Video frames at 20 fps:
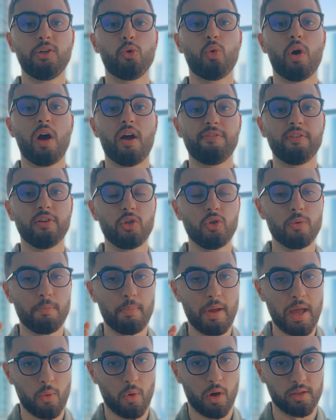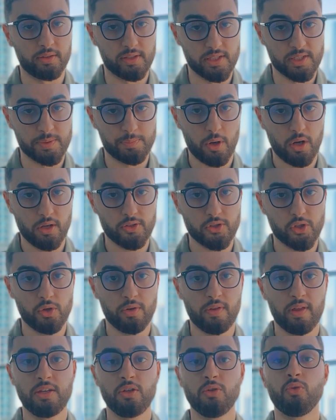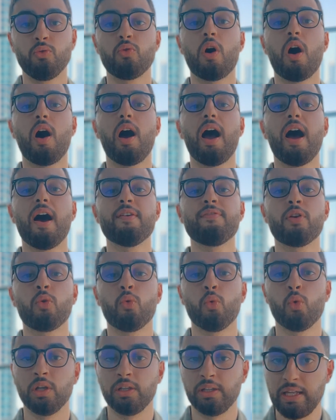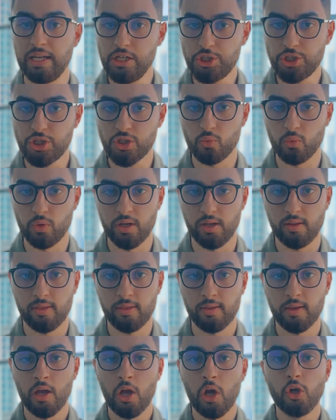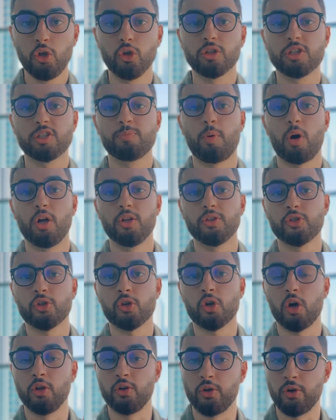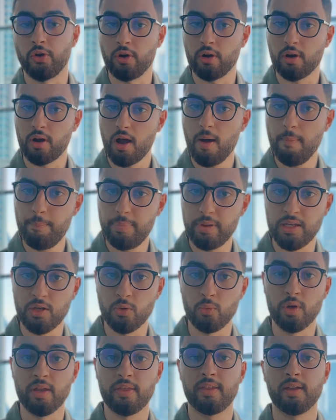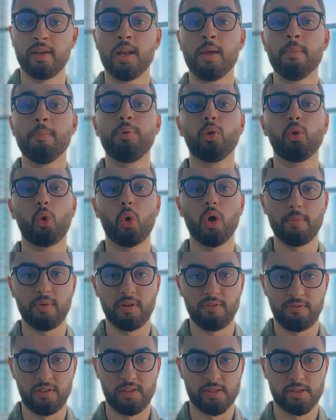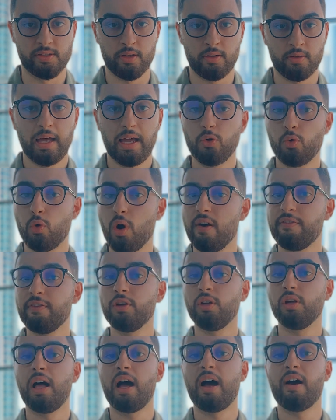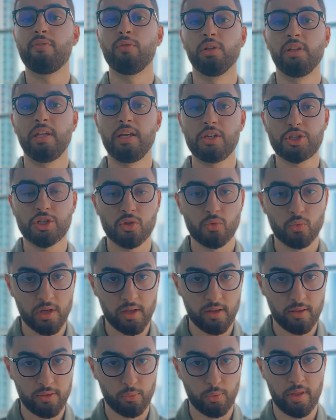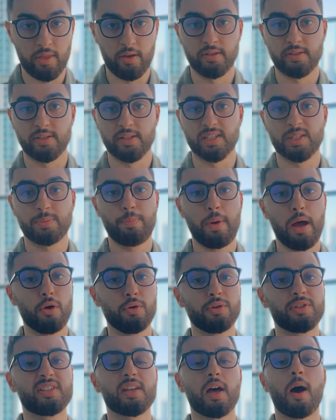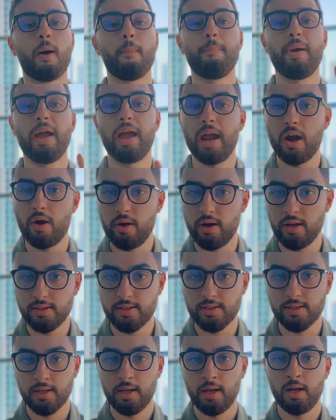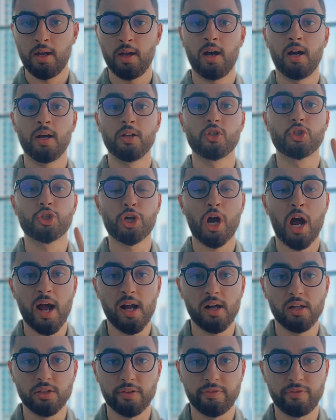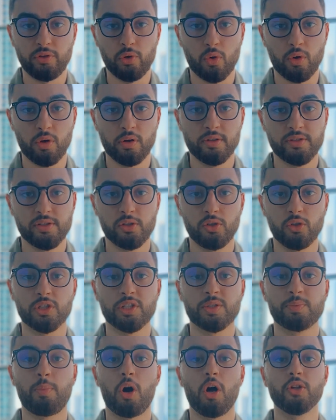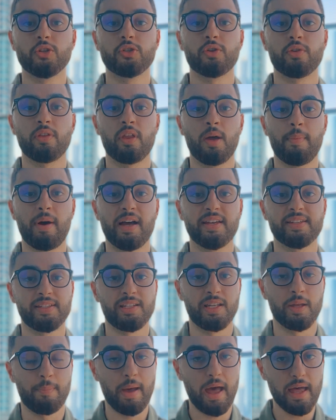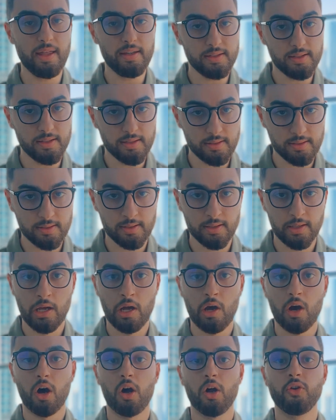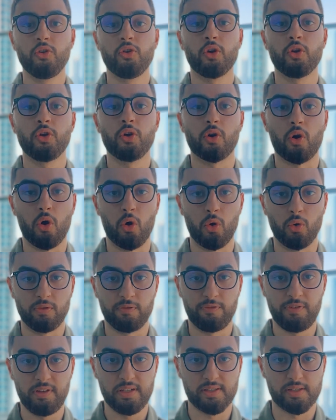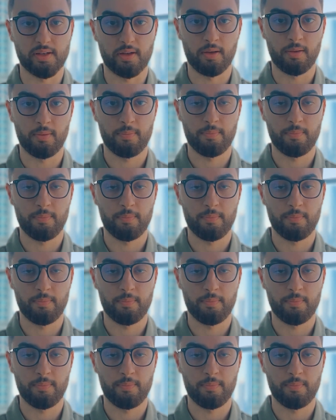whoever you may want to sponsor that you do not have a relation with, you'll sponsor under your company with an employment visa. And whoever you'll have a relation with, whether it's a spouse, a parent, a child of yours, you'll sponsor them as a dependent under your own visa.